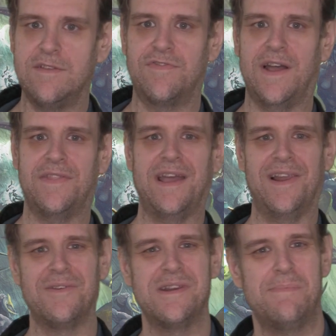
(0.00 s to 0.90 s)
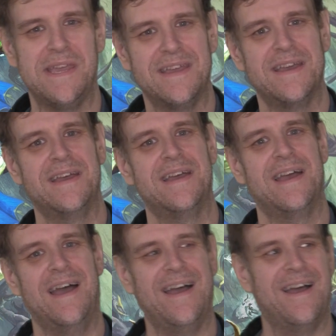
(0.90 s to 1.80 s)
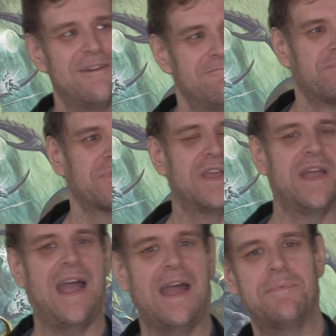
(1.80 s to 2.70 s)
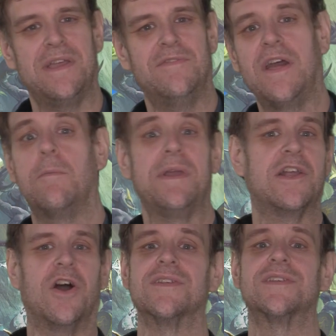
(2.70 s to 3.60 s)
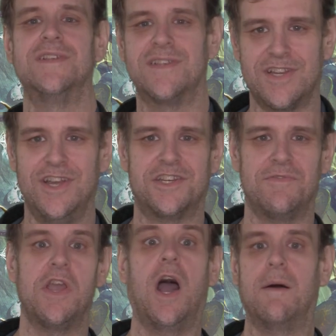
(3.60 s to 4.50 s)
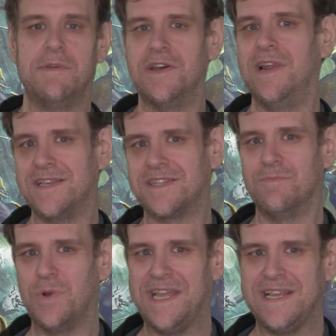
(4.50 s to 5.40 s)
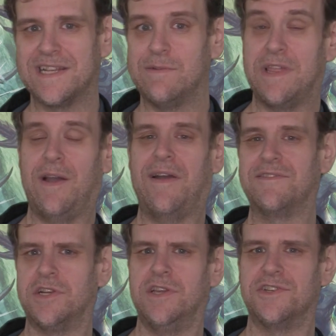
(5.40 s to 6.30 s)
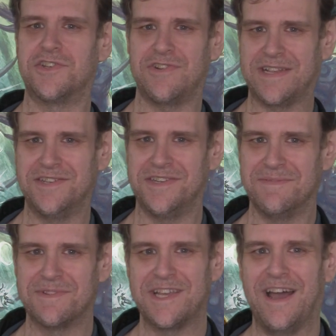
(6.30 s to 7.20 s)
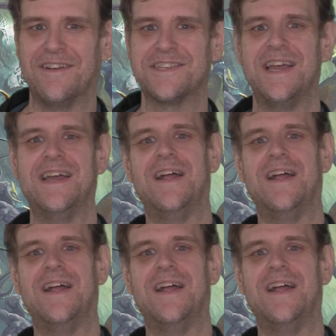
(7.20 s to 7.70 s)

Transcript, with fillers: In fact, they'll only be um, happy. They'll be in constant search of the army that lets them win easily without having to learn strategy themselves.